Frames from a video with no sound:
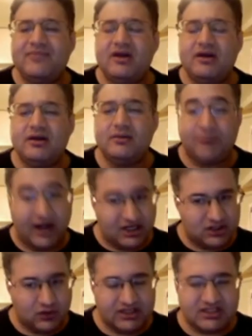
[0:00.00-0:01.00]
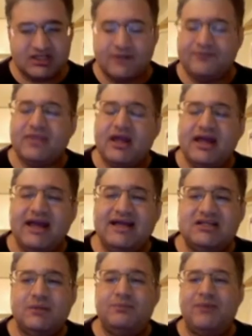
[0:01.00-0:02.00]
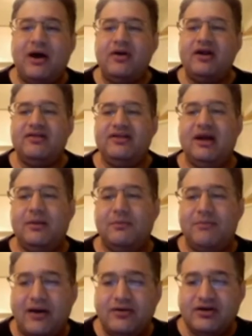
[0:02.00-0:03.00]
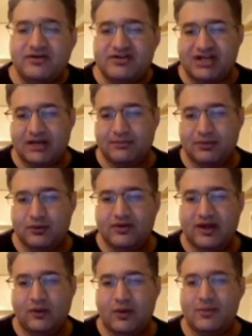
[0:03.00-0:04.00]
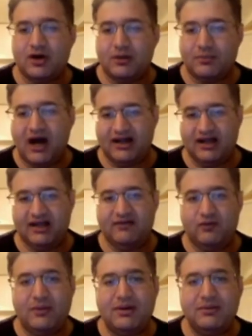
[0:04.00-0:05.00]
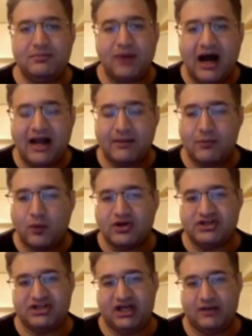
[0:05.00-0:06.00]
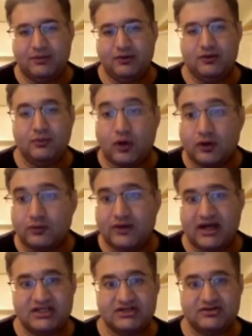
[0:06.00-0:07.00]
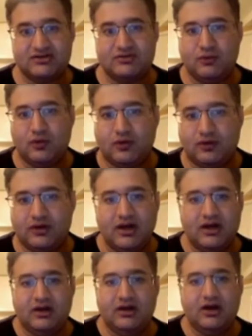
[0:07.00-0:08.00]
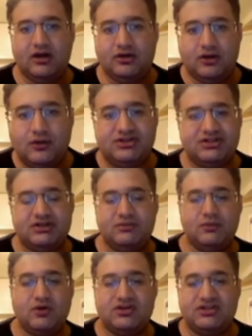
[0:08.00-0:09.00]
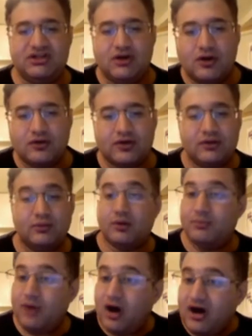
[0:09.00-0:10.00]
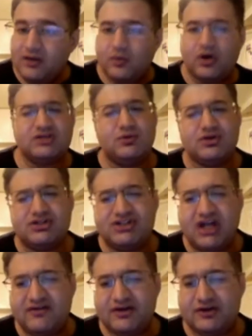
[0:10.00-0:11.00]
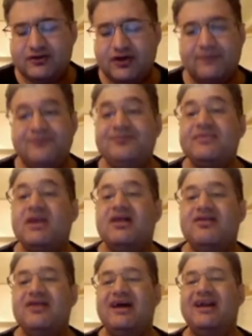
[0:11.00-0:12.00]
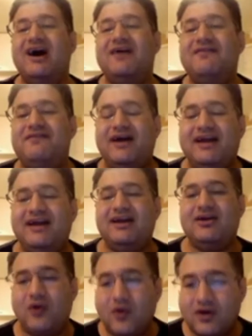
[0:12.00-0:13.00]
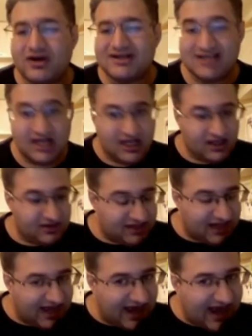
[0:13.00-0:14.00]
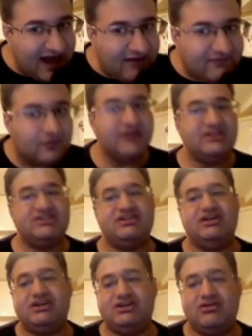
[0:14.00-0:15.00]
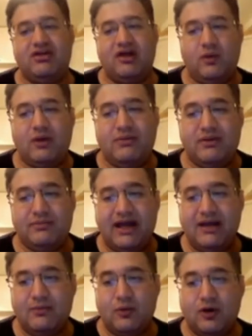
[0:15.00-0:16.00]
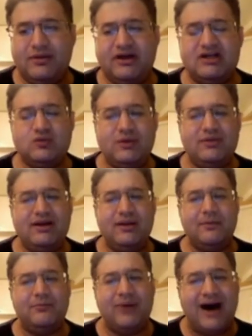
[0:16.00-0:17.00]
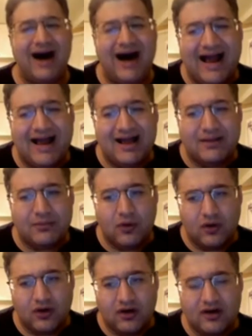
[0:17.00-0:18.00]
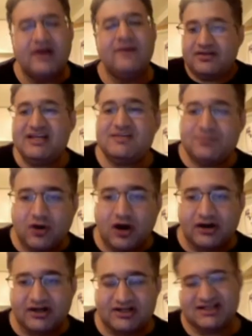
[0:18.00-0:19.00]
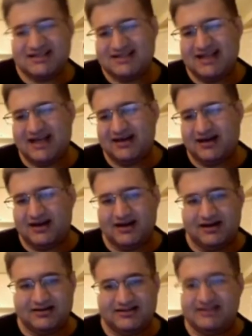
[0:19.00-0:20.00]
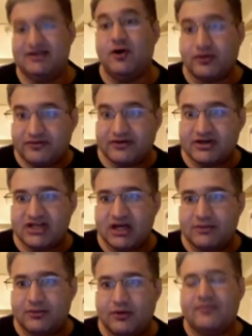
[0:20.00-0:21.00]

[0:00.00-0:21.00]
by choice. It's about the amount of shampoo that women are buying. If women buy more shampoo, more razors, more lotion, more deodorant, more body wash, more shaving cream, then of fucking course, the average is going to show that women pay more because women buy more. These products, let's take deodorant for example.